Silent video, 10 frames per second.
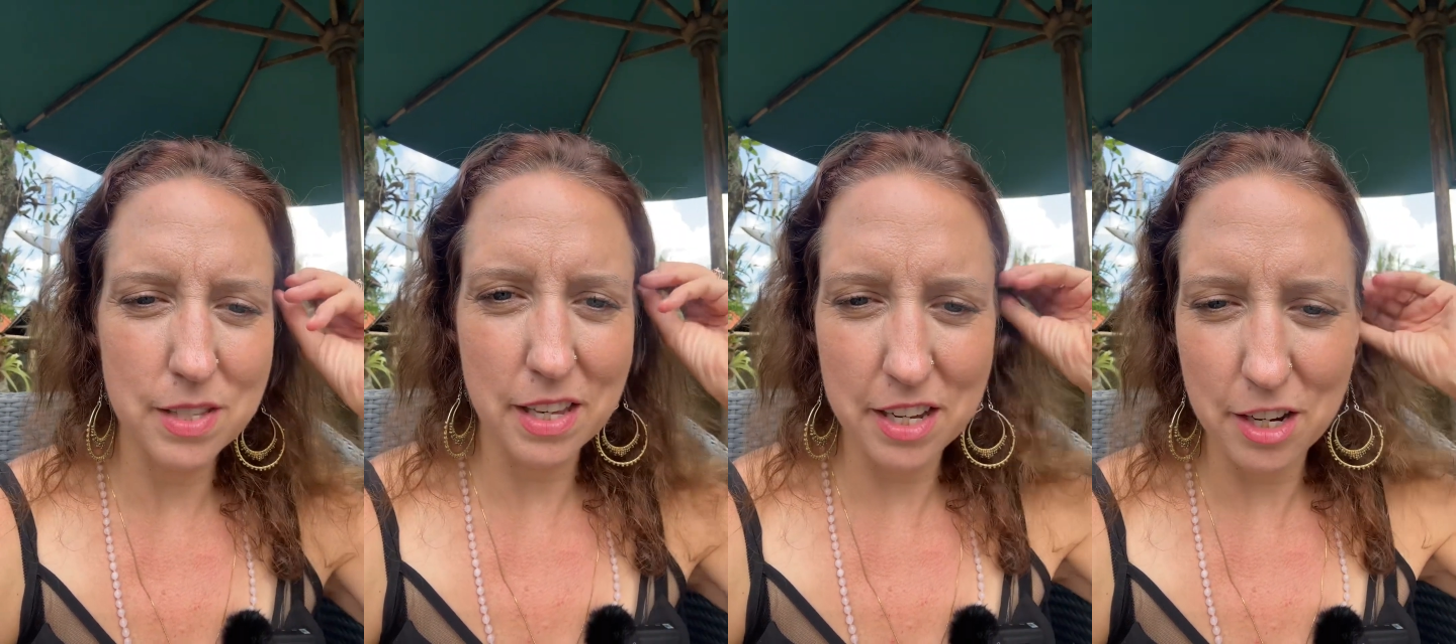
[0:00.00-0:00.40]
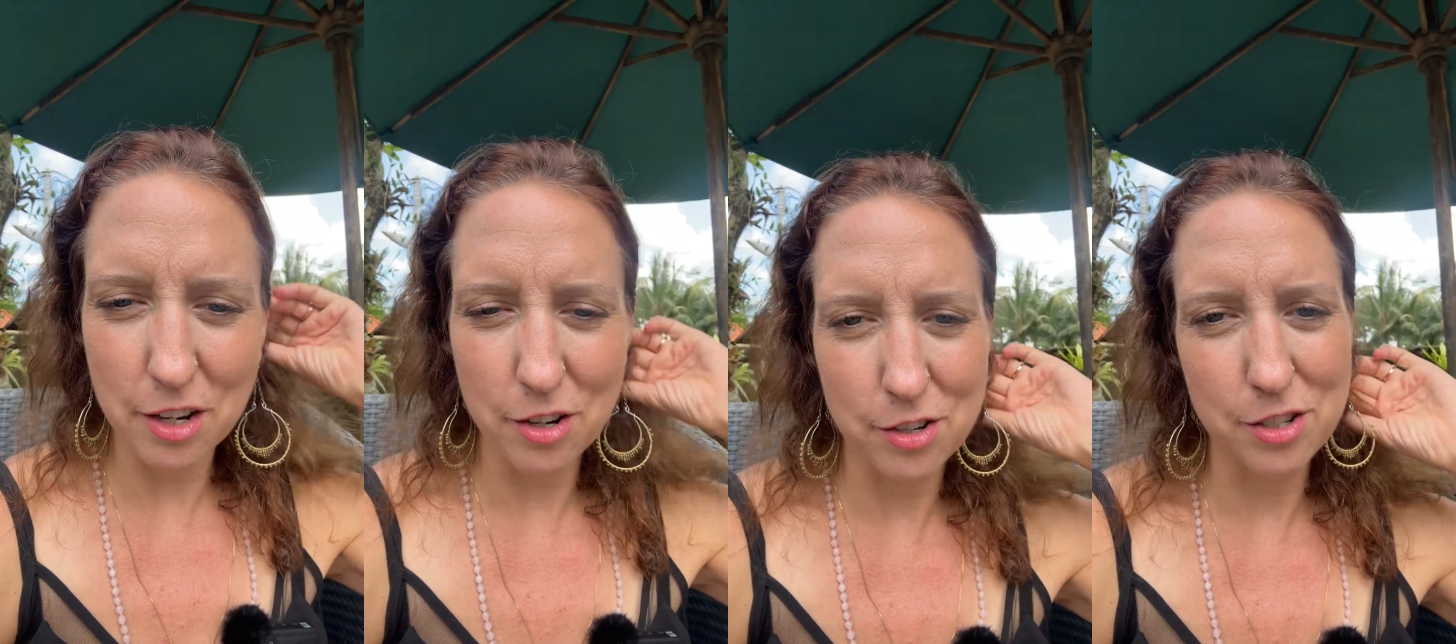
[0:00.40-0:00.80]
that
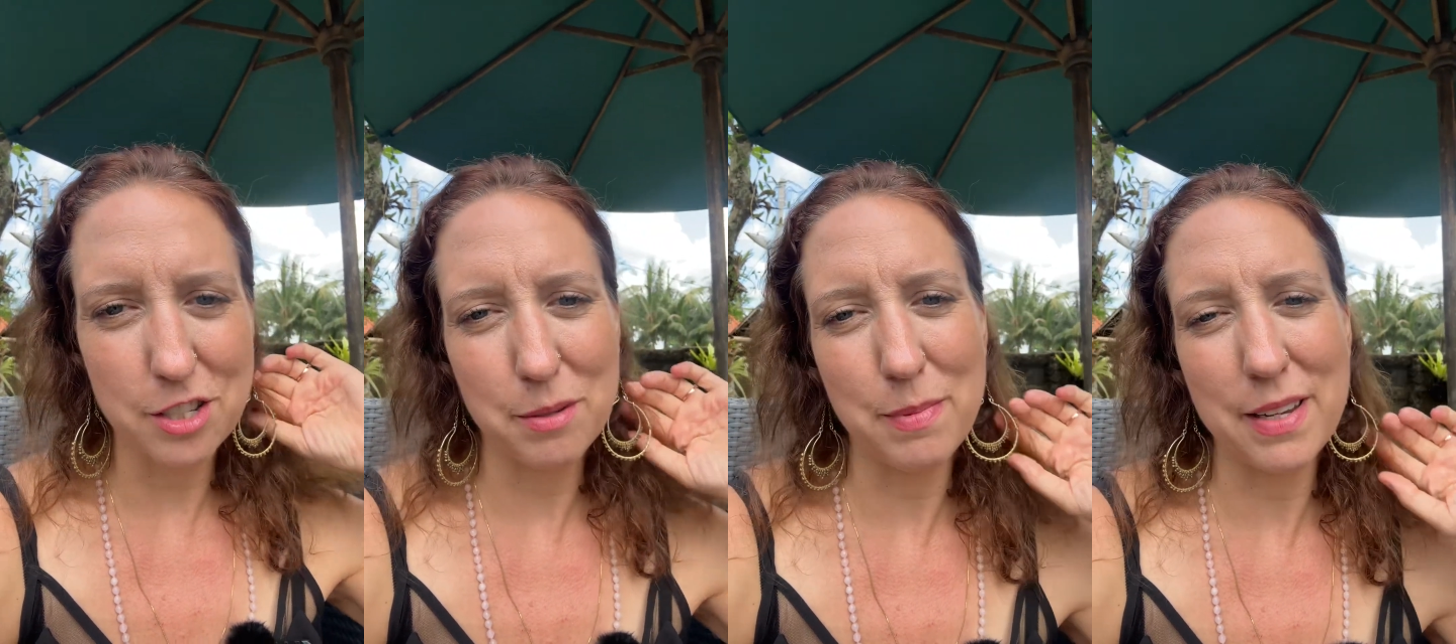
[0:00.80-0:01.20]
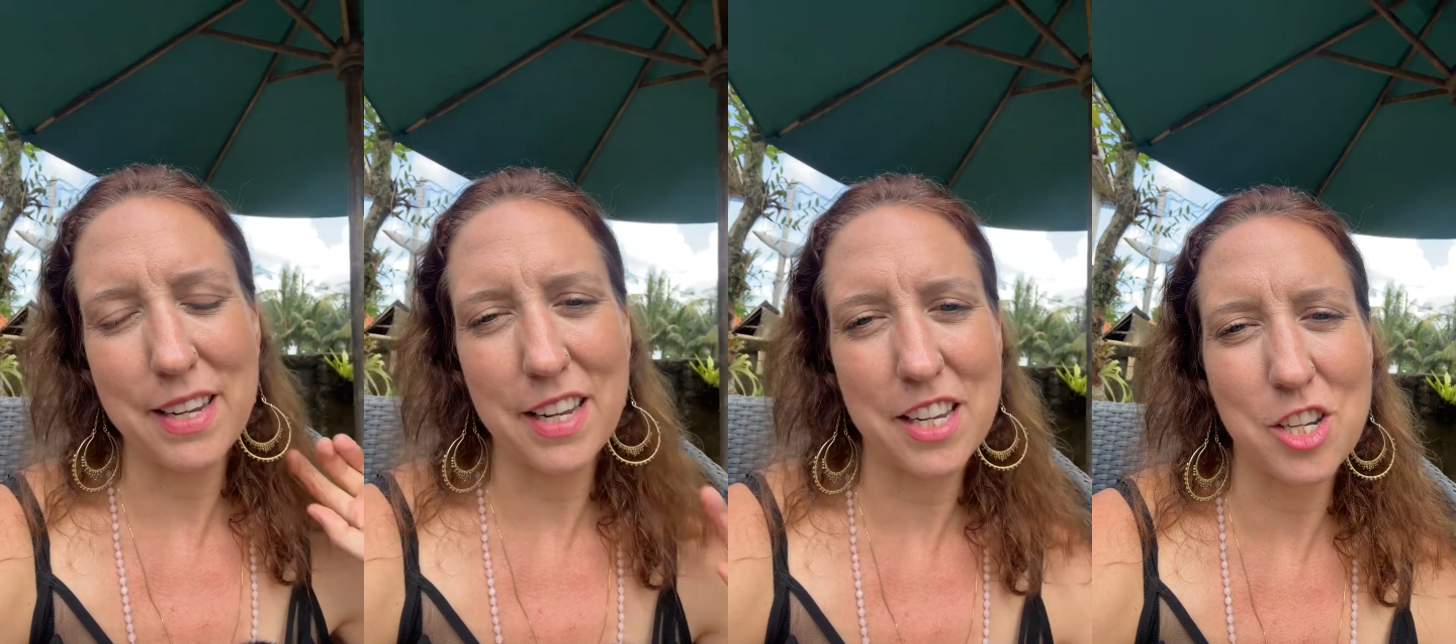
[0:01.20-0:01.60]
yearn to
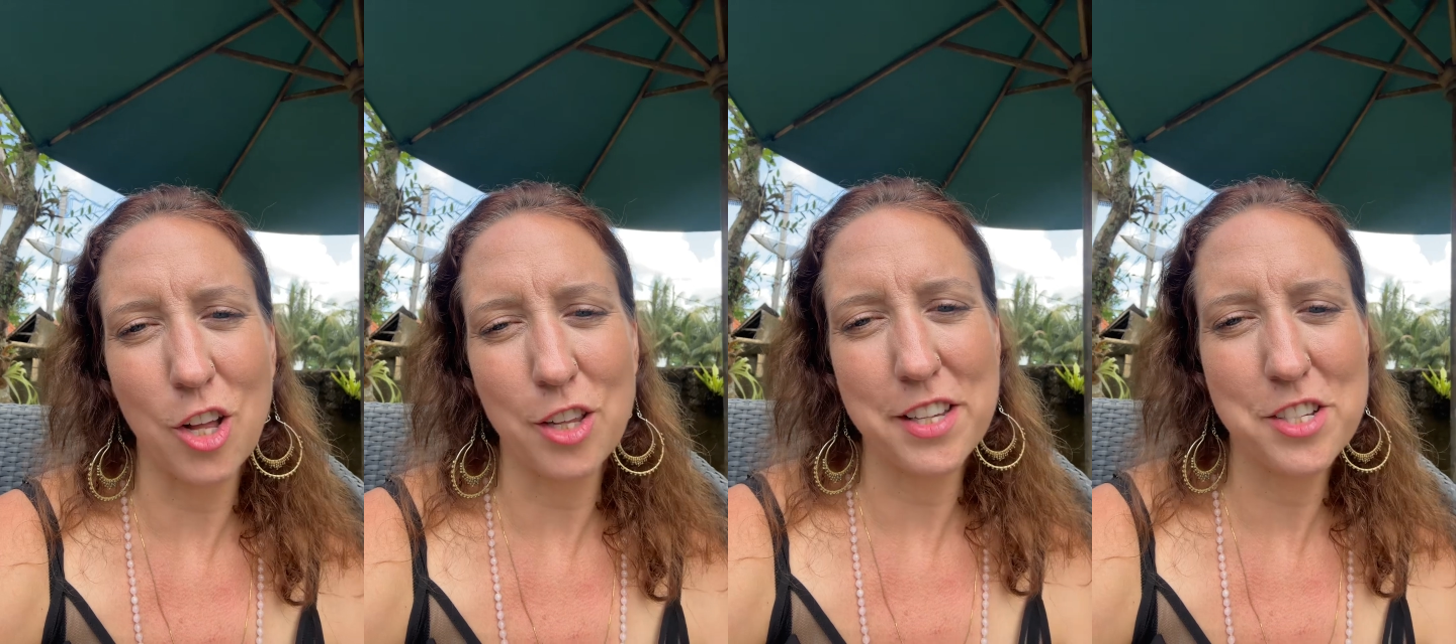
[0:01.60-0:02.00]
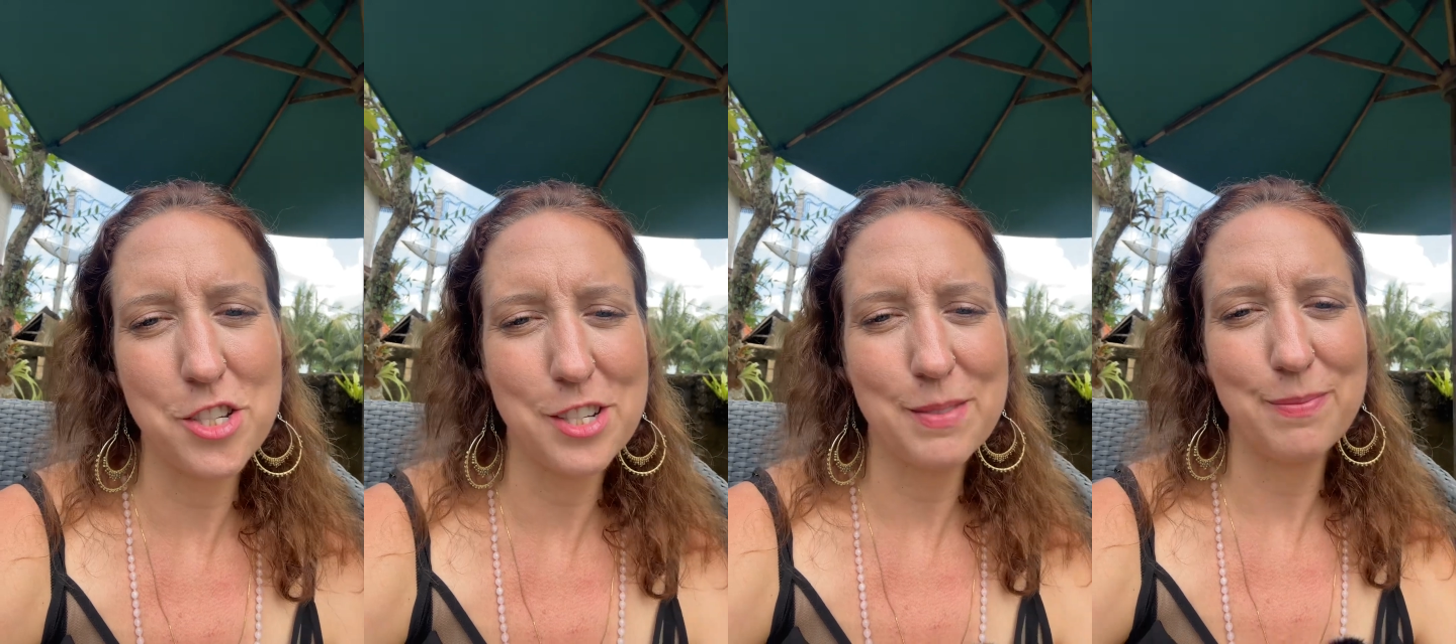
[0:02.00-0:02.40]
be
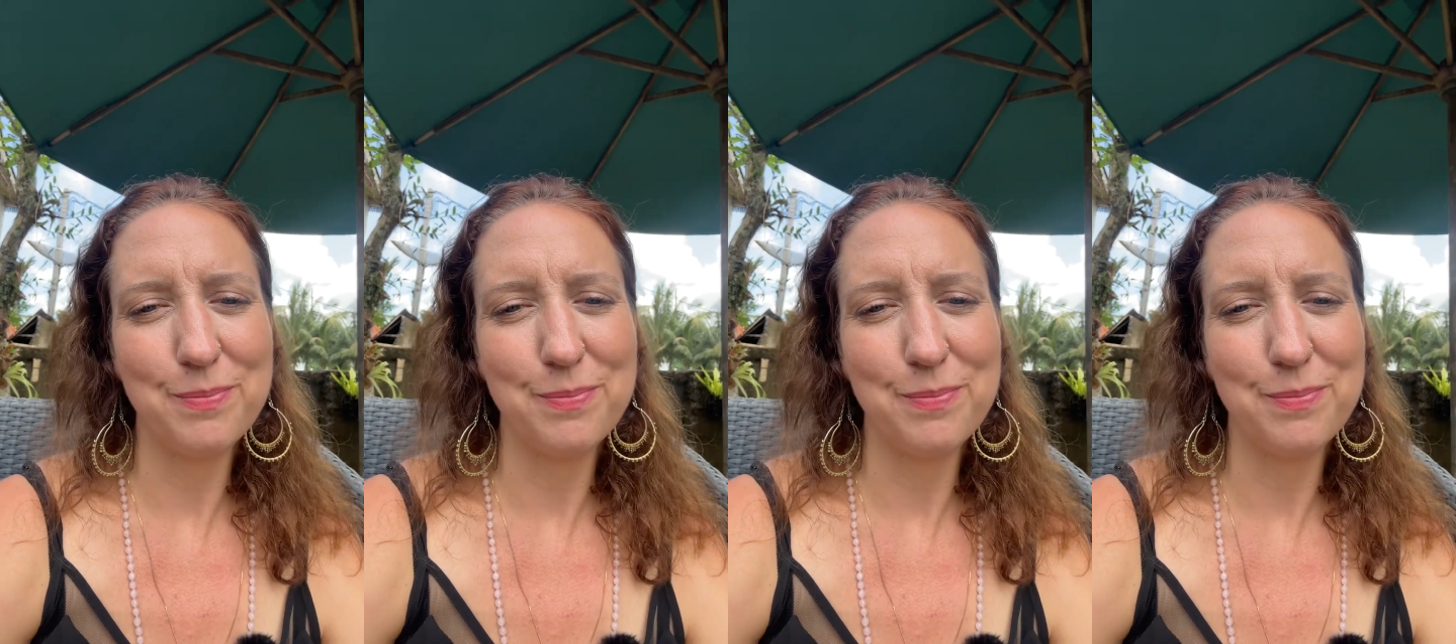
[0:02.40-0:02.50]
acknowledged